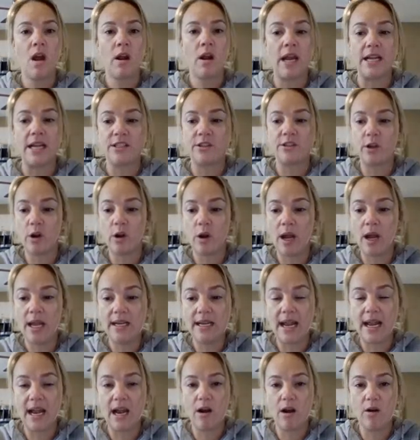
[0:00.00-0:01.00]
Okay, so go
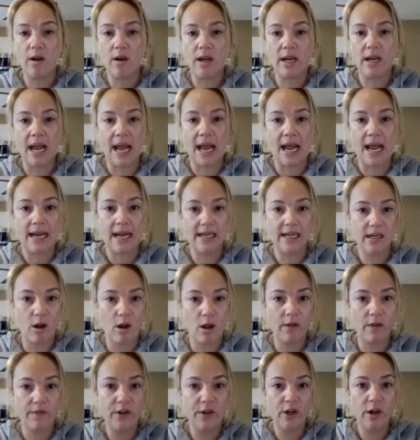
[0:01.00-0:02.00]
ahead now and add in
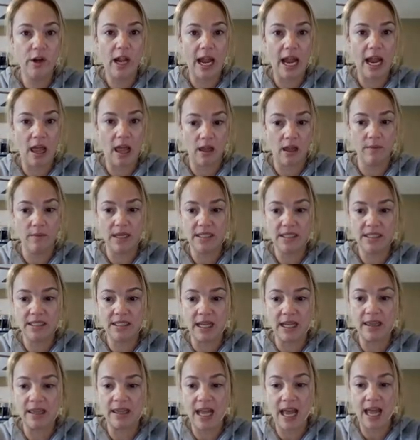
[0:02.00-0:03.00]
all of your elements.
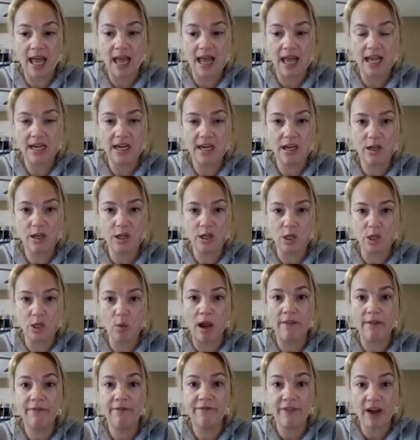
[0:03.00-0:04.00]
At the end, you
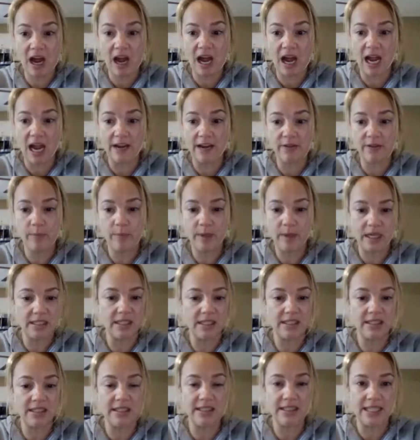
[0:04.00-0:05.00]
will have 5 because
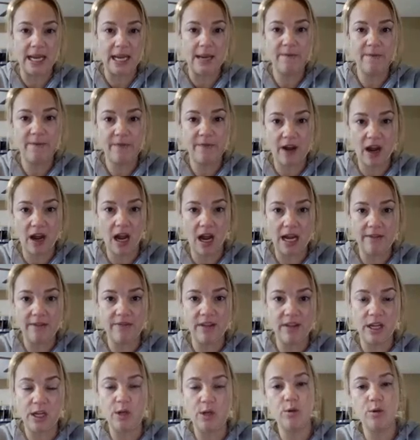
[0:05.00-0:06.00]
it's the same
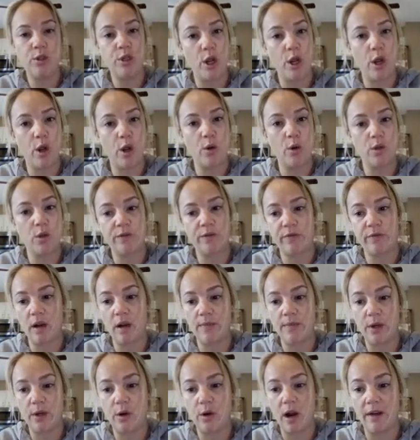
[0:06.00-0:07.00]
5 that you chose
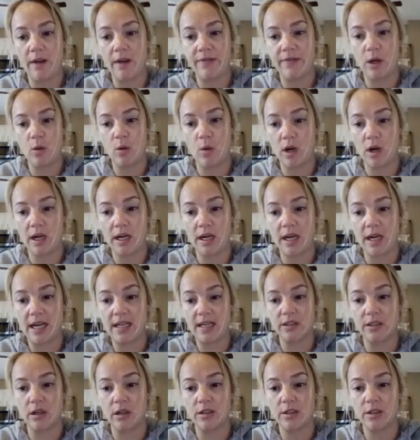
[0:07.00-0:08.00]
from your graphic
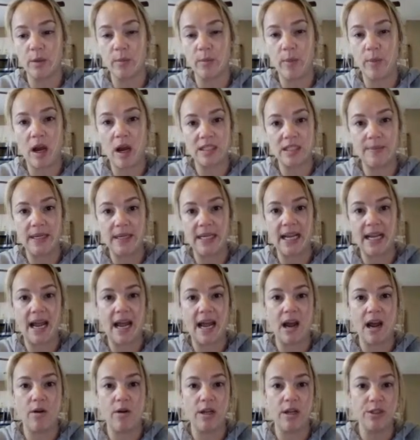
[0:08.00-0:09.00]
organizer. So pause me
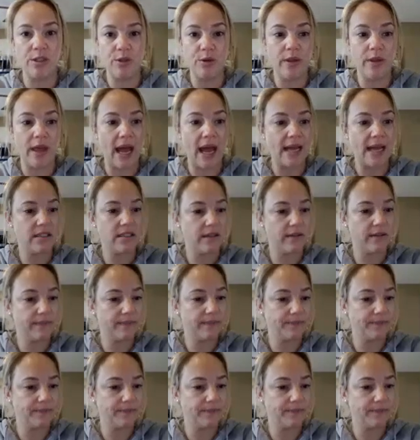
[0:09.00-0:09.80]
now and do that.